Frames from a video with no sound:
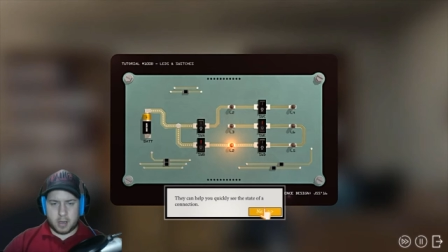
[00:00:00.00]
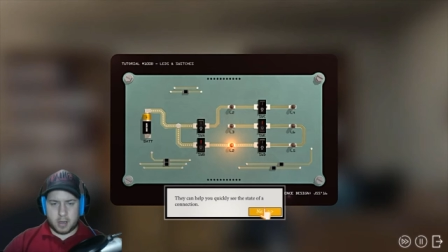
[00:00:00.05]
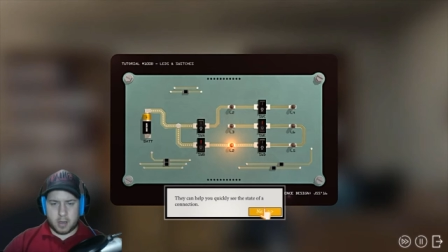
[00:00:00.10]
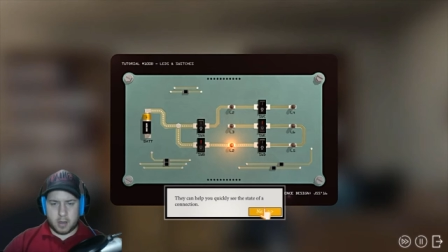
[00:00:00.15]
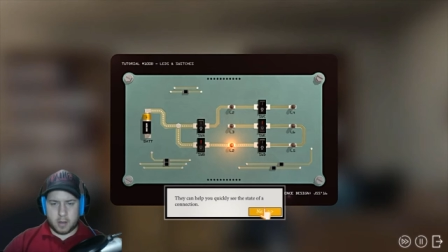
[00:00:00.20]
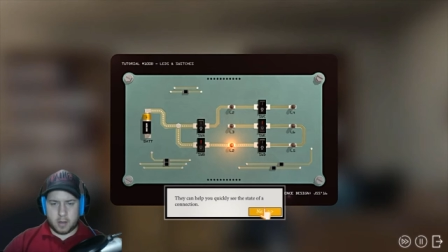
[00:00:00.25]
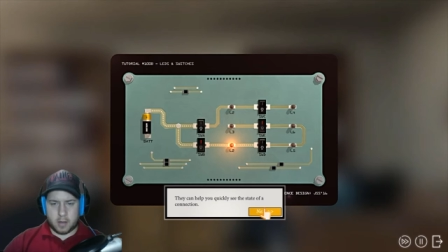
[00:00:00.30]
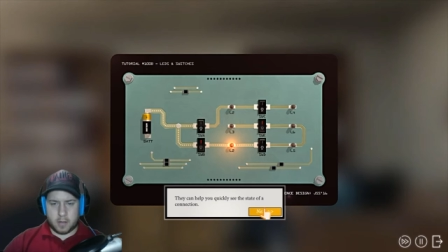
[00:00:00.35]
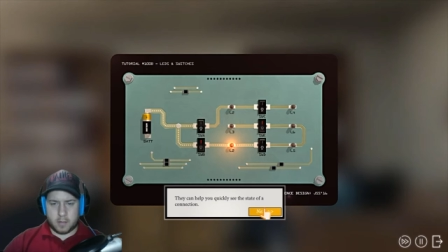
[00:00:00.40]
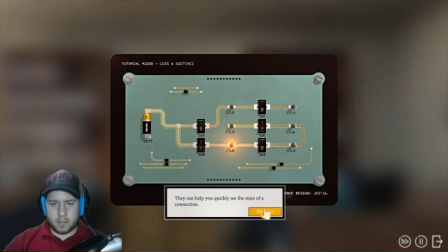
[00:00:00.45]

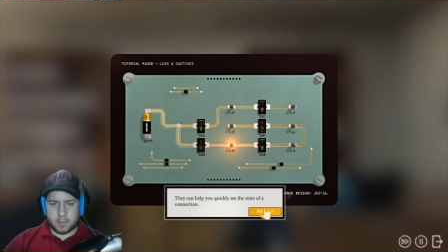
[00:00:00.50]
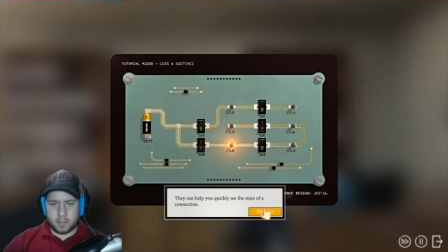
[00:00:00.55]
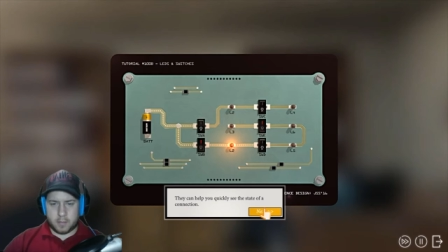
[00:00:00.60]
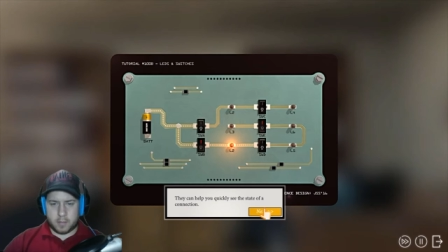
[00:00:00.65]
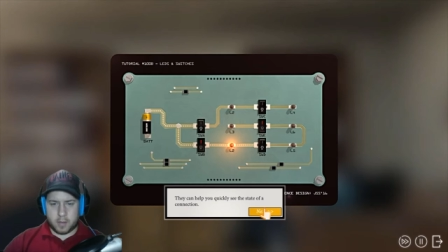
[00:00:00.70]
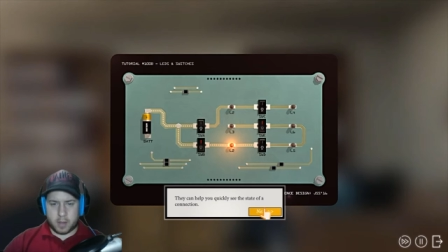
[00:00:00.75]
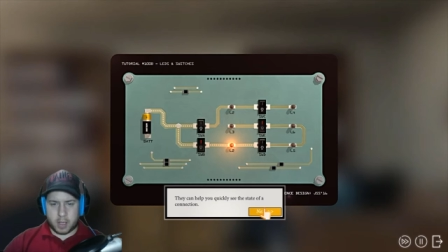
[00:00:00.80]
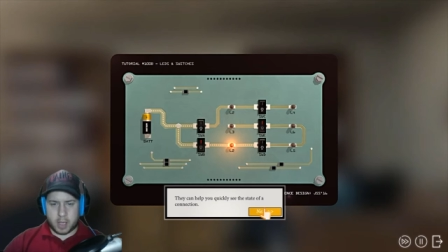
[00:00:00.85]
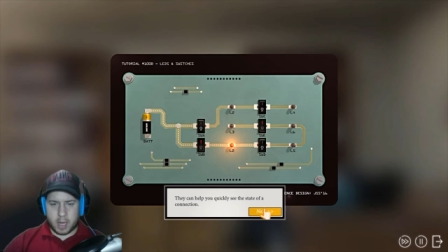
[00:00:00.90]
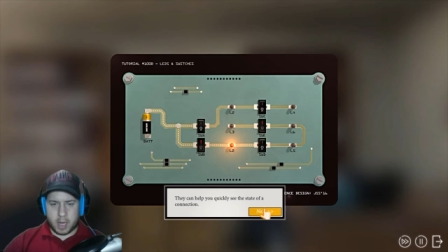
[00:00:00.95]
of
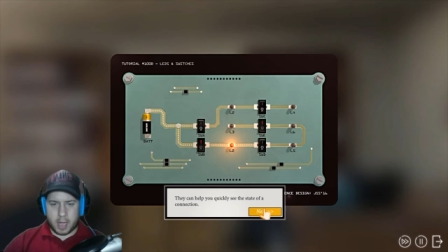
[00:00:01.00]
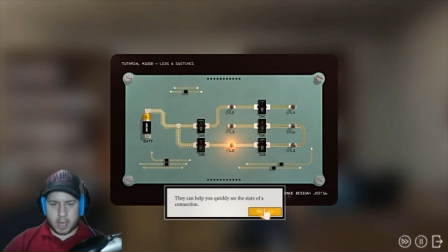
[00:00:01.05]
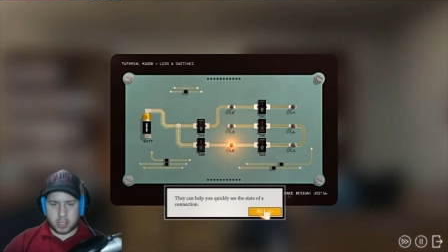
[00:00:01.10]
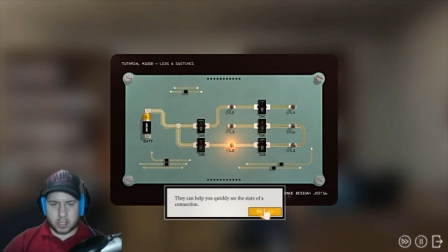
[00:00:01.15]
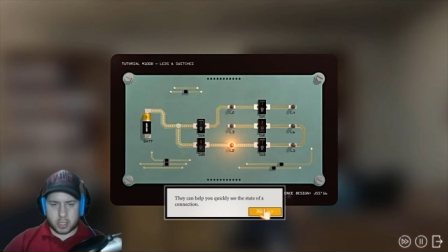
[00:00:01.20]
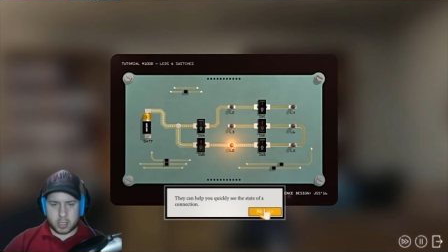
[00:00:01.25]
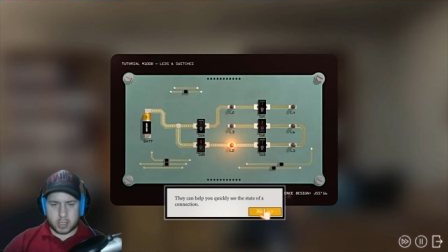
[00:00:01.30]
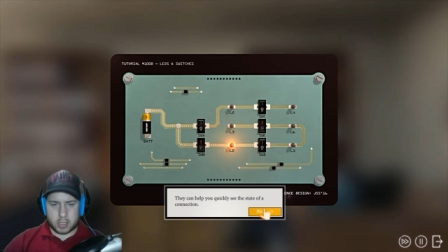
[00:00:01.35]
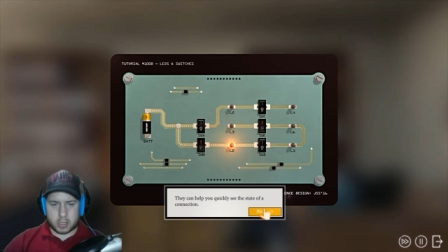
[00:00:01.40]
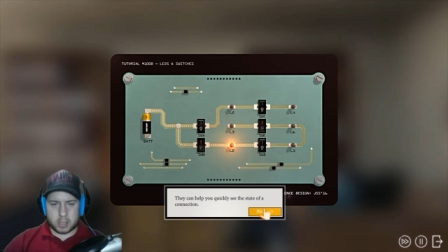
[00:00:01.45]
a
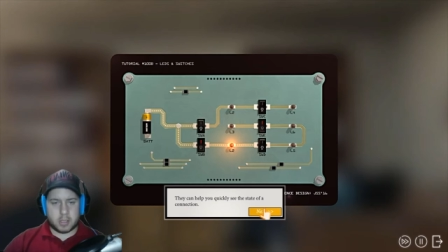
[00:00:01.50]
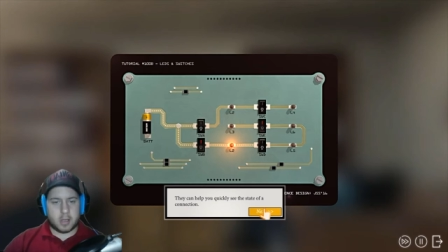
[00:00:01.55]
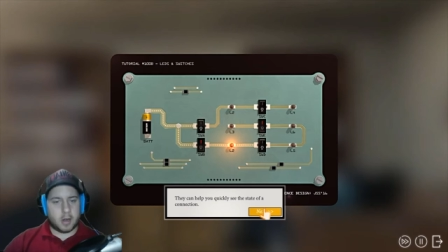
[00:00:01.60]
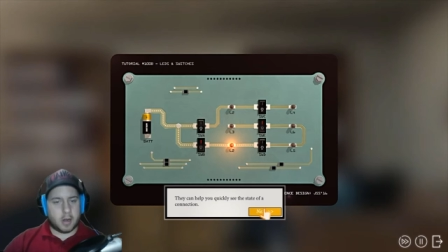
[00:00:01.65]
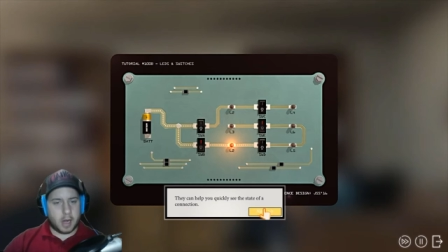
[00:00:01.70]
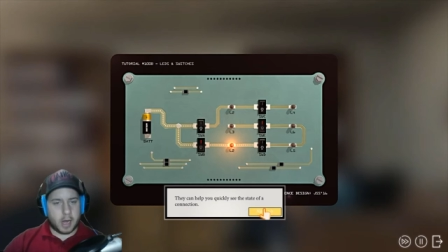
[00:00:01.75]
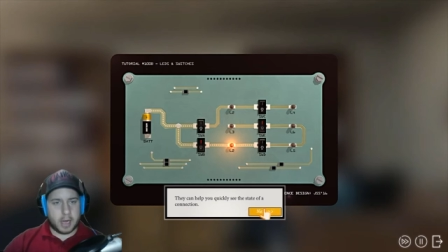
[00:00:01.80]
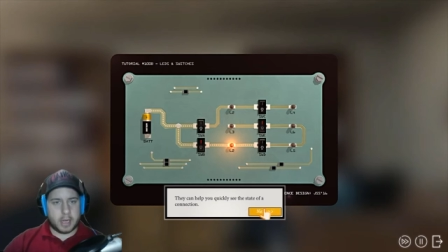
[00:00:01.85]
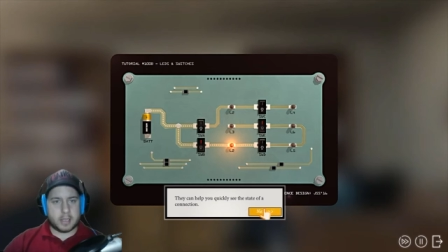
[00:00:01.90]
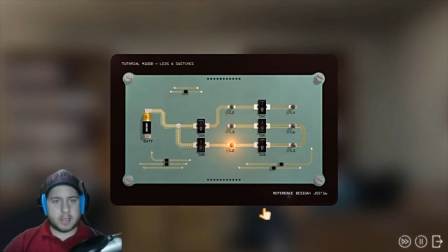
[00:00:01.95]
connection. All
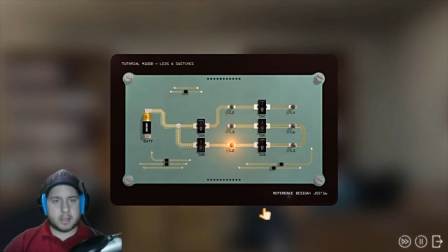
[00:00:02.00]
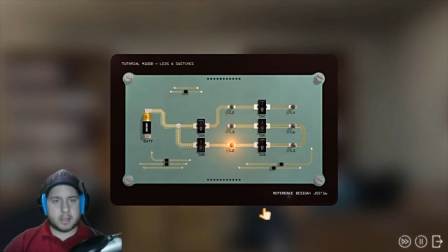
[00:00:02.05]
right.